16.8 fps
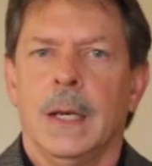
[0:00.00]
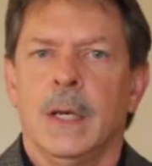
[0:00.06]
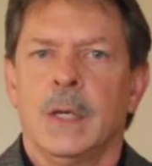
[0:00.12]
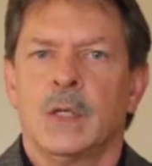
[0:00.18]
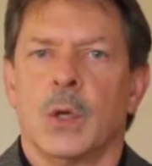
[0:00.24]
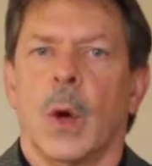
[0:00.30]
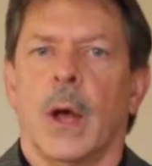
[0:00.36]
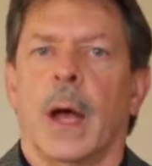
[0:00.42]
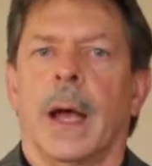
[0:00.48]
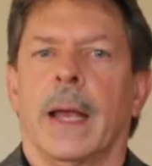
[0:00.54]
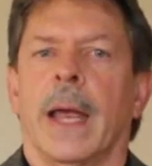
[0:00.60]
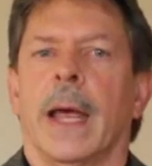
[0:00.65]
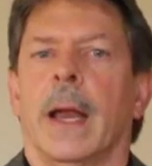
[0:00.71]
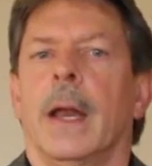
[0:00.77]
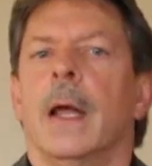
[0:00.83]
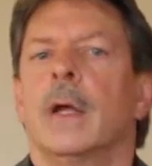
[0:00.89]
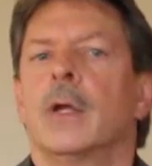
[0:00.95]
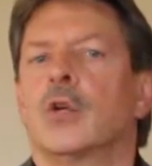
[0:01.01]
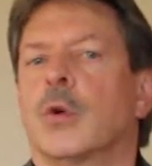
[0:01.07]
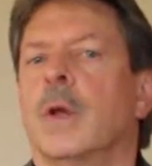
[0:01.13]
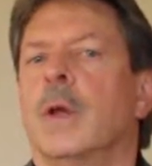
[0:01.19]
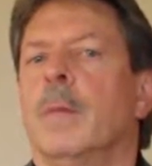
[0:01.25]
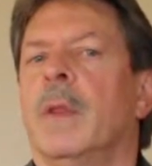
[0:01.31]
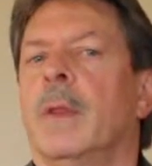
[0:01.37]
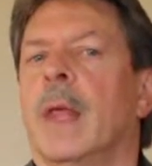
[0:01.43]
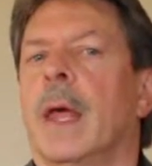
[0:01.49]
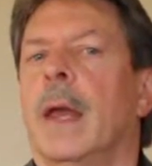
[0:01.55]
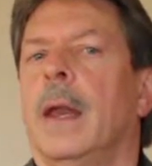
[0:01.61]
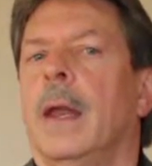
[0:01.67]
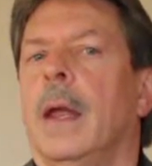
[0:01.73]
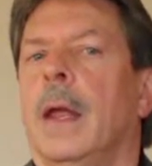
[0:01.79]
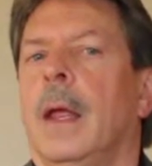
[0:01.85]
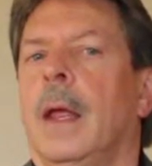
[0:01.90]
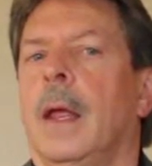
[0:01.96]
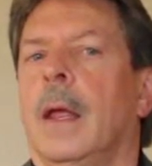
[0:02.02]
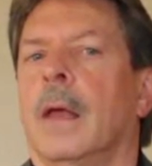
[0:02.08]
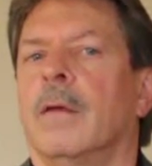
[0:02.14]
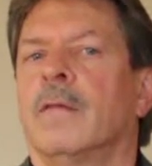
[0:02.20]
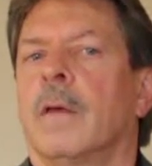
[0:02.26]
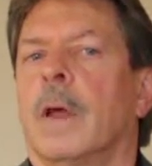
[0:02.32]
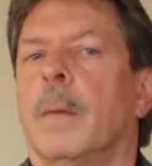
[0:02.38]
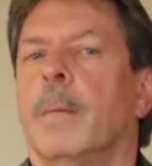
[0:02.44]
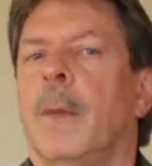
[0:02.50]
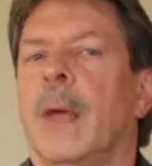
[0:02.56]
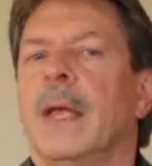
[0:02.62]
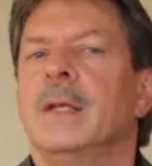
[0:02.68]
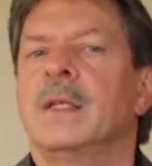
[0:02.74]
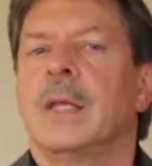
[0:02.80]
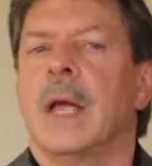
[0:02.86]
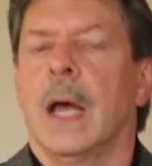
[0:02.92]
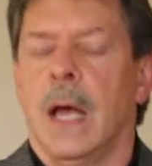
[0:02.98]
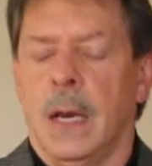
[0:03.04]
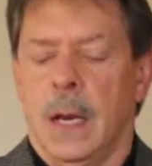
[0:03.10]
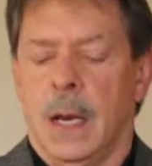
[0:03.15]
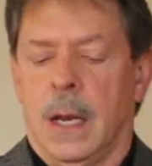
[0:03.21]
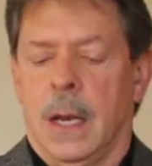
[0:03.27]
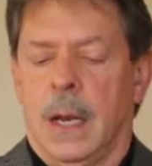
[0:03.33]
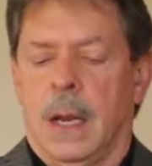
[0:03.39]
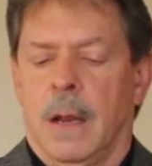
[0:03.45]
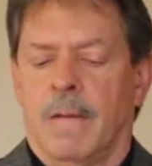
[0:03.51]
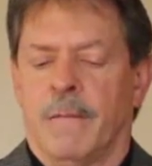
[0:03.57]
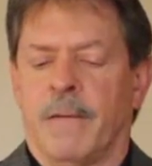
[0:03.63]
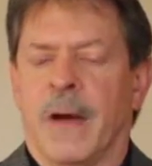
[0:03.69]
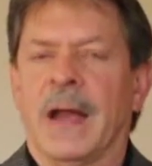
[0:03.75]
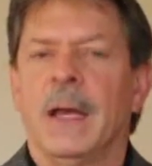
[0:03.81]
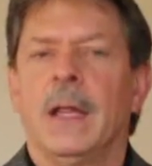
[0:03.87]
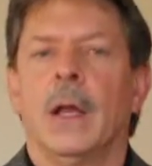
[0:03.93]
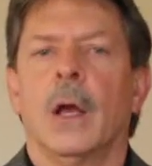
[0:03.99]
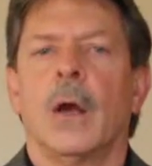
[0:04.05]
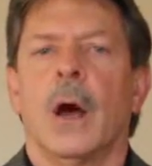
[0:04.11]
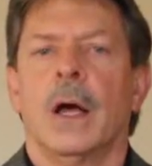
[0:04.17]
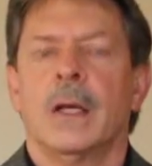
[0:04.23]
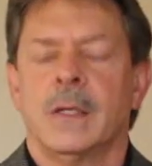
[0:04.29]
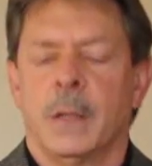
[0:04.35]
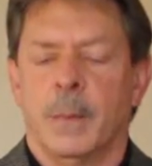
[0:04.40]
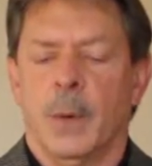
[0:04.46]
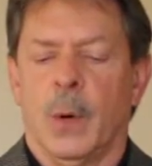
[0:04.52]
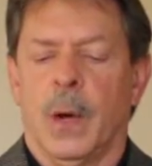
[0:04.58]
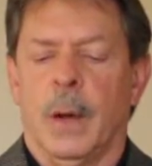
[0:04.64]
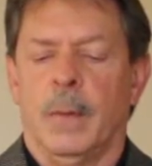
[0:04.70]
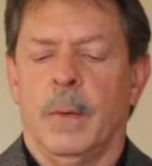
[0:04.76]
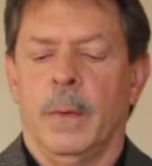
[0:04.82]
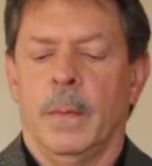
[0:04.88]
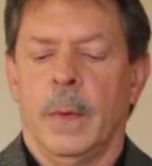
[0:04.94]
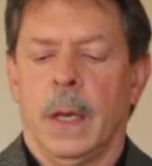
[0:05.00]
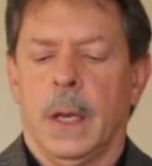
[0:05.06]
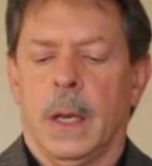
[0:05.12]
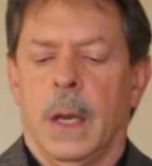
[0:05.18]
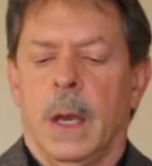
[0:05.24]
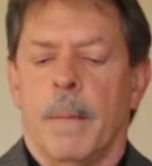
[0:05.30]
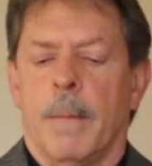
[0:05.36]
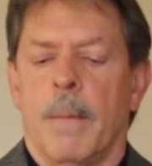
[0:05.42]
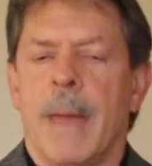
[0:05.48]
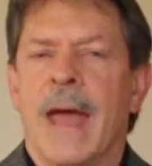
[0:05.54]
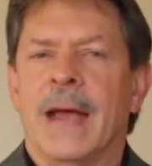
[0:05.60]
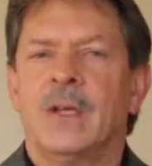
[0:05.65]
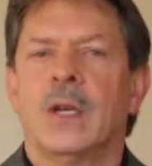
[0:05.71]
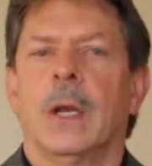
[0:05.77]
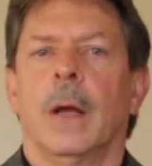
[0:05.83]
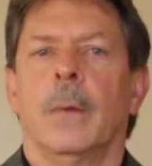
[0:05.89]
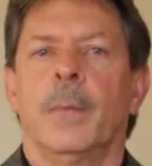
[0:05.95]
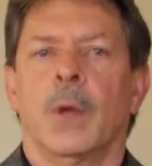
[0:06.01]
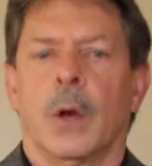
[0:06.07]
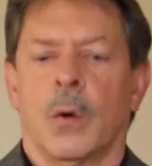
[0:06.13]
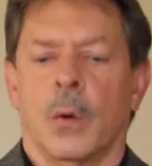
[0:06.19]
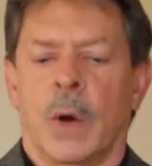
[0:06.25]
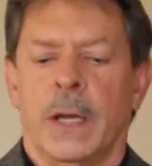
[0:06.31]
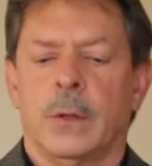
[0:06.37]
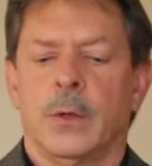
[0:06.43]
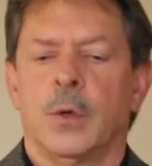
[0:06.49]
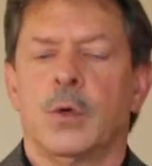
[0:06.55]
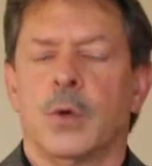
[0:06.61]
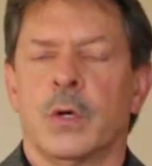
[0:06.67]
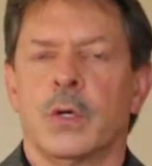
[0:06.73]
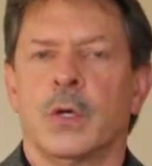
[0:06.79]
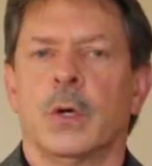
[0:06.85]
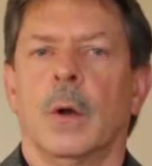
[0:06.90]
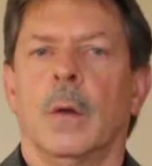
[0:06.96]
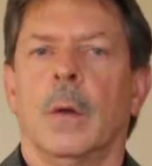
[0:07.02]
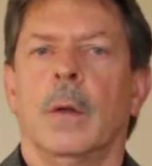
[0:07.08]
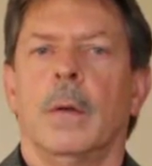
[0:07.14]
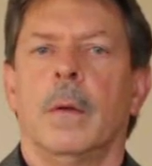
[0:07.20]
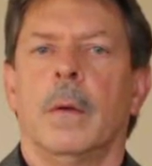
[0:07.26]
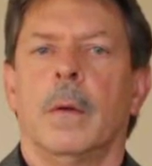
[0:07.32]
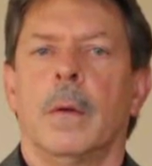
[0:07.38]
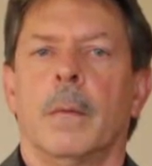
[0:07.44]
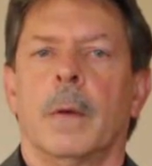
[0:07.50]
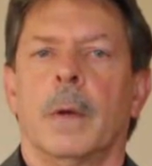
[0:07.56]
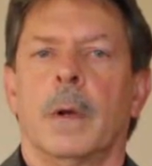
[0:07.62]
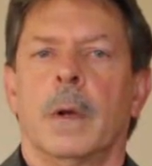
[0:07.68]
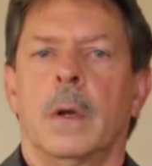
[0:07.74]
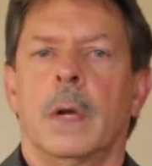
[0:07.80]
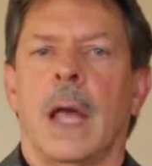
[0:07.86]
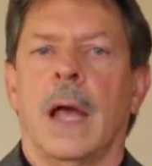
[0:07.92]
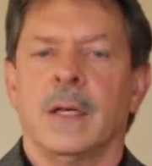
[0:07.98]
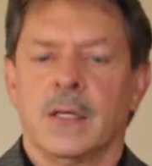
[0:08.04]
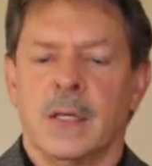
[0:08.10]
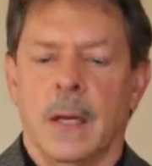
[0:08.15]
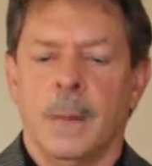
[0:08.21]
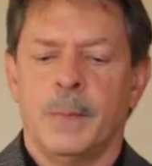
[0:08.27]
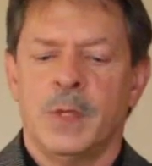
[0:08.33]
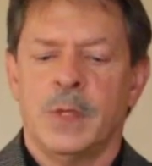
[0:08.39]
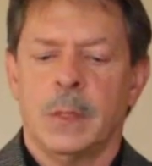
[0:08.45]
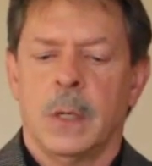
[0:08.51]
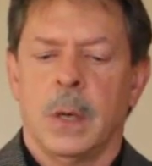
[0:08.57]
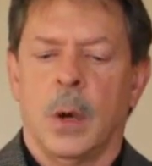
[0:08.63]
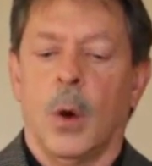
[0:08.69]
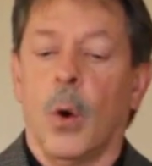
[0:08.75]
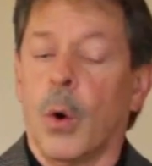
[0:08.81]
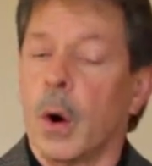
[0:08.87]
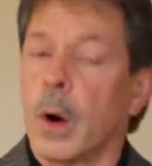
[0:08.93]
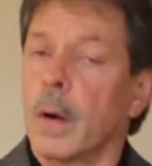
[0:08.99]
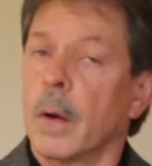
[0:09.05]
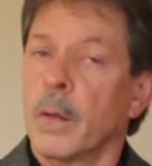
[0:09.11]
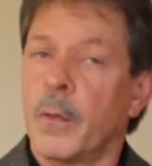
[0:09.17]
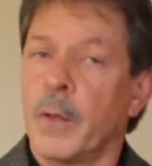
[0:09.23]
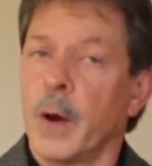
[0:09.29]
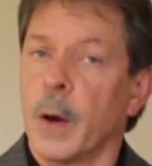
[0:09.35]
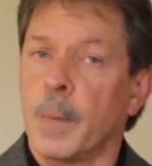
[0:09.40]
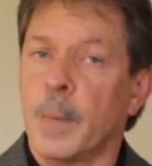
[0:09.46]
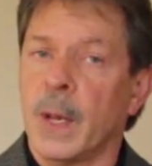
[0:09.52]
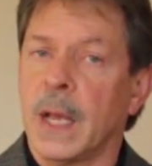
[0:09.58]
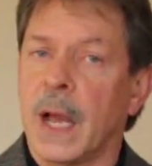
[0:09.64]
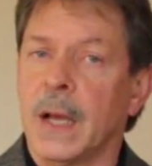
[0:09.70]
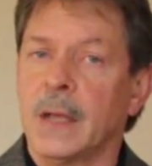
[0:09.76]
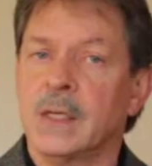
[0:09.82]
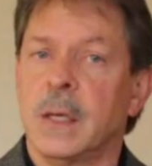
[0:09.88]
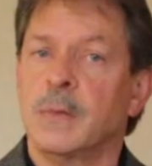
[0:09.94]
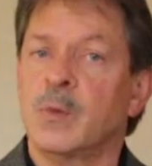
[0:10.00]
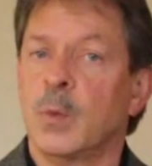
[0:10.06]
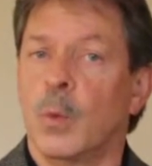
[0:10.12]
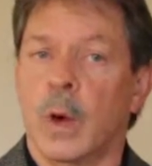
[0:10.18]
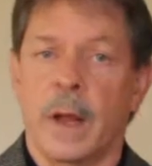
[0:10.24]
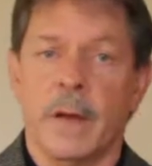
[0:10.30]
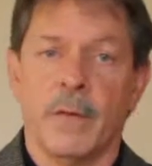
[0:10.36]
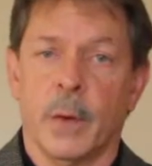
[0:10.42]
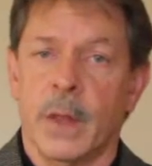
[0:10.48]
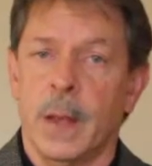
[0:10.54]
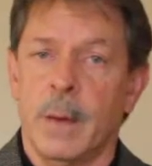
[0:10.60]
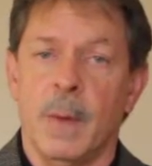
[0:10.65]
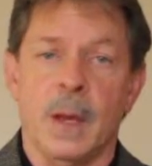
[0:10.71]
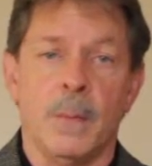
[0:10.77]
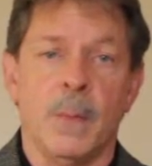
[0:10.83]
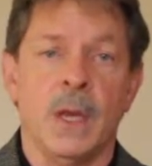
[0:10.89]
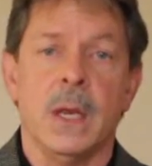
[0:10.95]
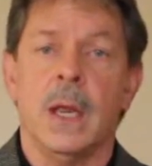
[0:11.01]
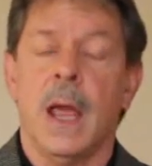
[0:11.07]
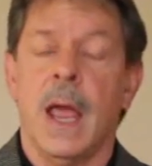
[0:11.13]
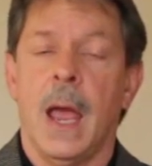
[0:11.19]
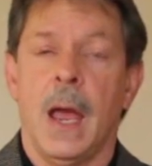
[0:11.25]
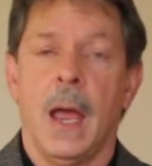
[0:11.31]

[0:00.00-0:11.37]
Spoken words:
So again, treatment then is based on finding the cause of the problem, matching up the correct nutritional concepts or therapy concepts, whatever they may be,